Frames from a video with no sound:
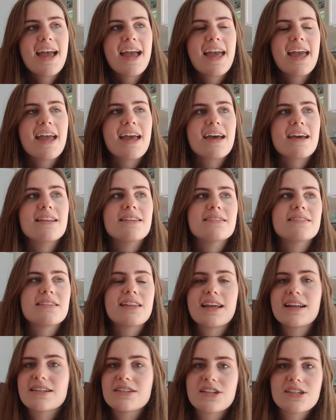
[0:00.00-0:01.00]
and
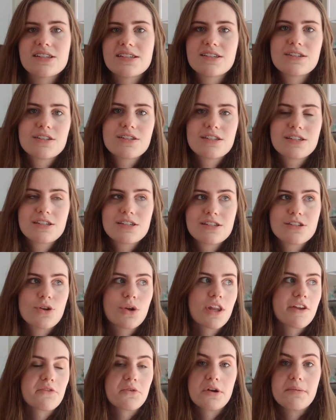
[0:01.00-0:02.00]
like just
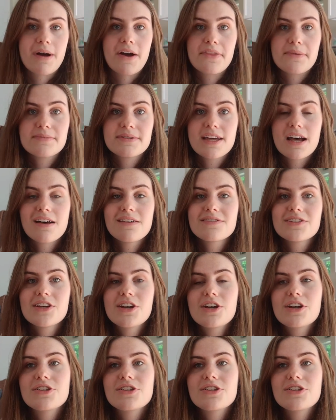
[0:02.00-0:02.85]
told everyone about themselves.